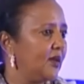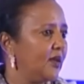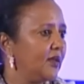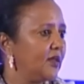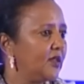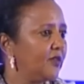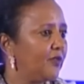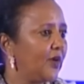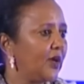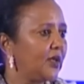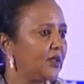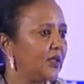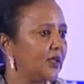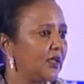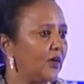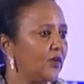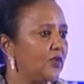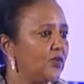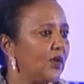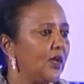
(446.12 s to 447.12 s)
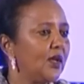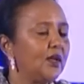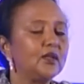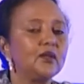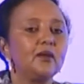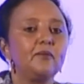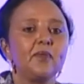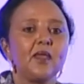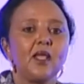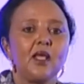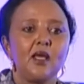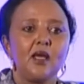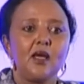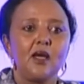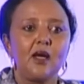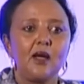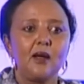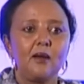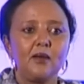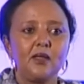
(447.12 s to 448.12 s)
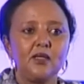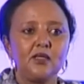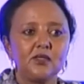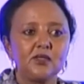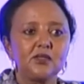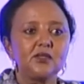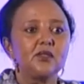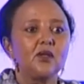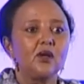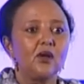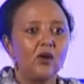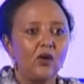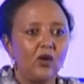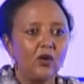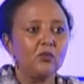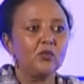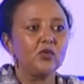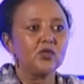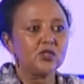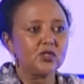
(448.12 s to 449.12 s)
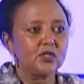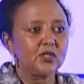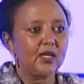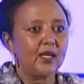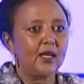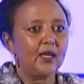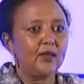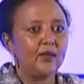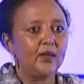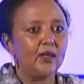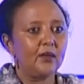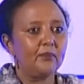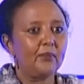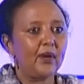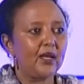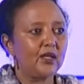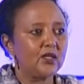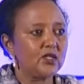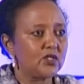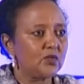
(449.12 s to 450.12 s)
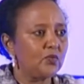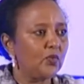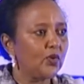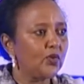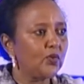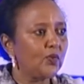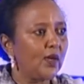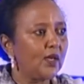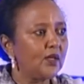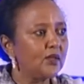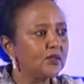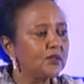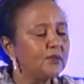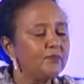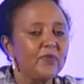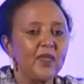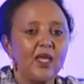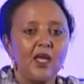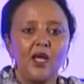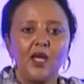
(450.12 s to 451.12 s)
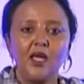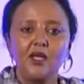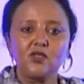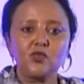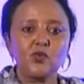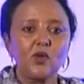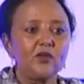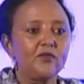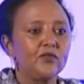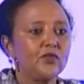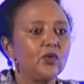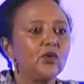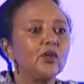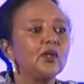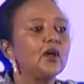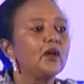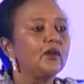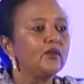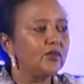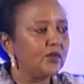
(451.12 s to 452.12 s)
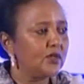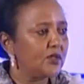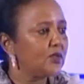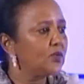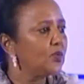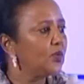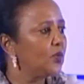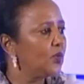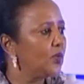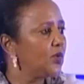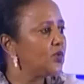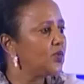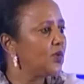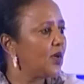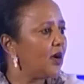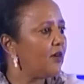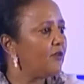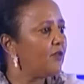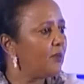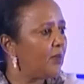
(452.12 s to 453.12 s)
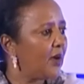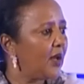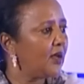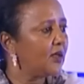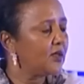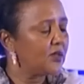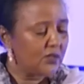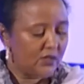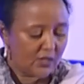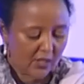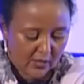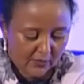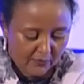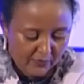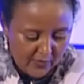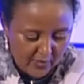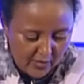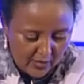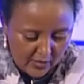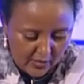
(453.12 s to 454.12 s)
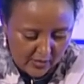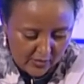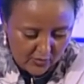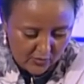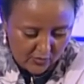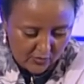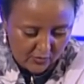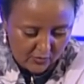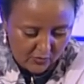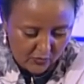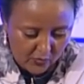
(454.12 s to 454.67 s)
the fact that our trade is almost balanced both ways. It's one of the only countries with which we have a balanced, in